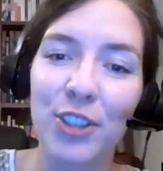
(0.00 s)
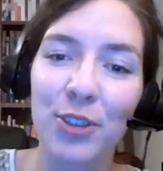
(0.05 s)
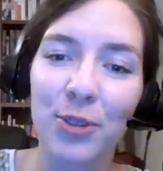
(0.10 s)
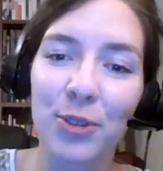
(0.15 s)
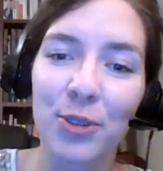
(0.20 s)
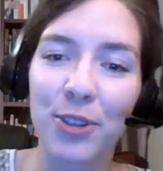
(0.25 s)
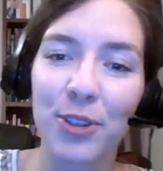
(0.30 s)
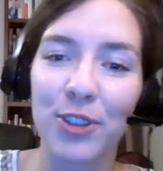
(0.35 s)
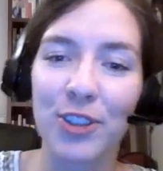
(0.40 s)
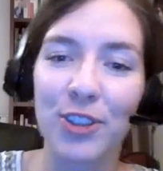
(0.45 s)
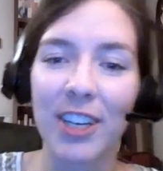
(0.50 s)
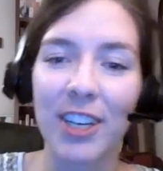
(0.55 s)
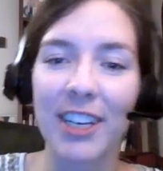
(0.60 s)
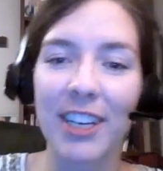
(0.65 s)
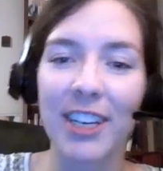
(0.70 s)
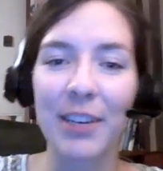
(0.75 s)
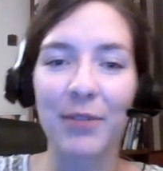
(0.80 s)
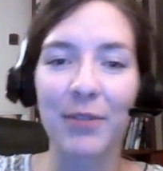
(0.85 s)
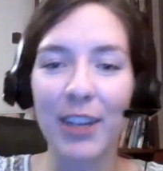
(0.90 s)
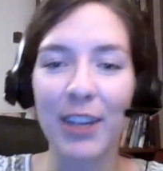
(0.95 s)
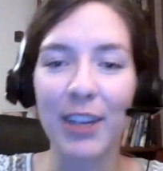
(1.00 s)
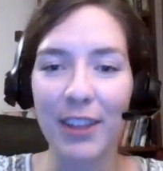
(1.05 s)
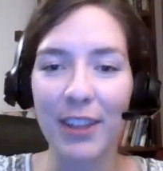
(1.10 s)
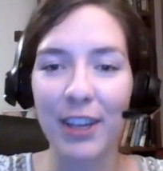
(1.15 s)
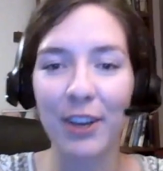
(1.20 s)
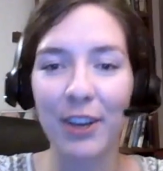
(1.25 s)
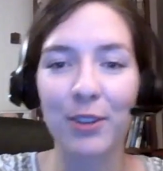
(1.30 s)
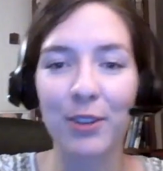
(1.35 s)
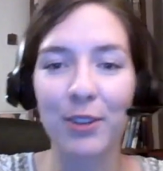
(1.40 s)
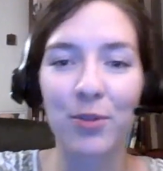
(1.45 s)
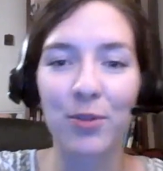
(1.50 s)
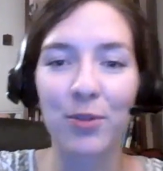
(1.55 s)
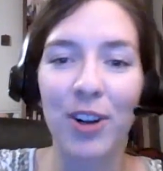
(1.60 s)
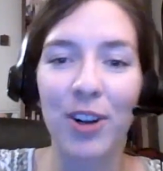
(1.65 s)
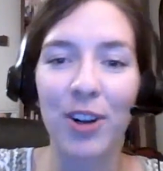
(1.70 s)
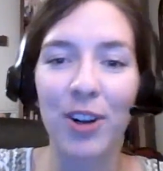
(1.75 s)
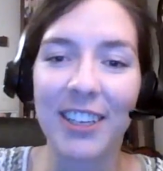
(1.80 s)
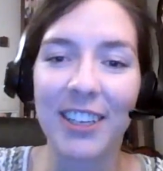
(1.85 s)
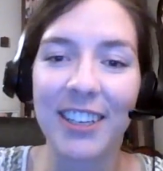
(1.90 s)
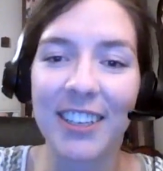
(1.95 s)
orders are: if anything goes
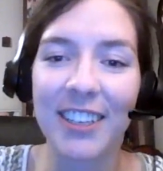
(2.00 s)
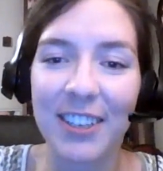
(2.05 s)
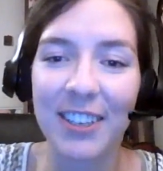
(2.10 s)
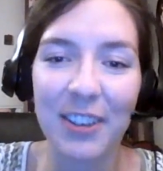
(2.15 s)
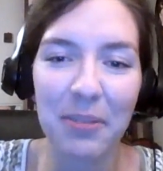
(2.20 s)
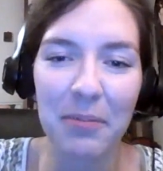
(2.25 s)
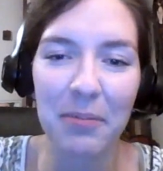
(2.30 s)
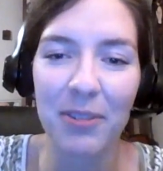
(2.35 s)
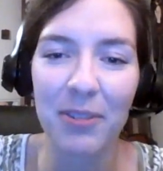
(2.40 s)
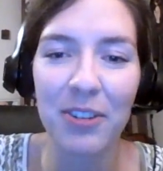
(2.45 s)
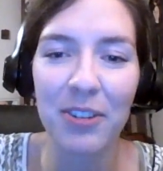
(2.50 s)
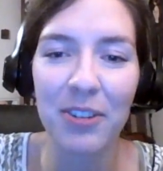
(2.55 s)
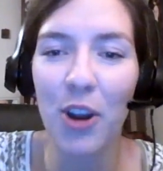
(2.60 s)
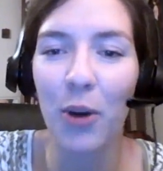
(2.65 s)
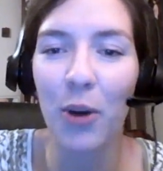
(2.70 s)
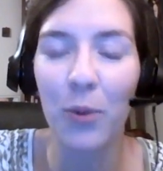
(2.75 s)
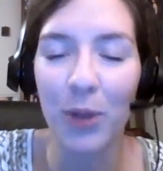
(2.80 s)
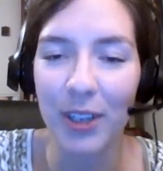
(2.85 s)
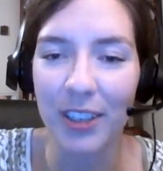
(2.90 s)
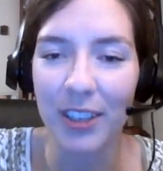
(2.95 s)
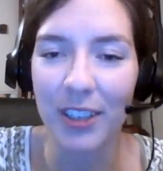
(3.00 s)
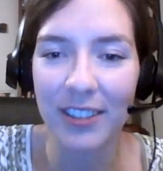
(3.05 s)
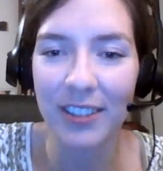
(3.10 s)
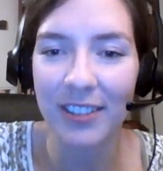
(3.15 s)
wrong, no one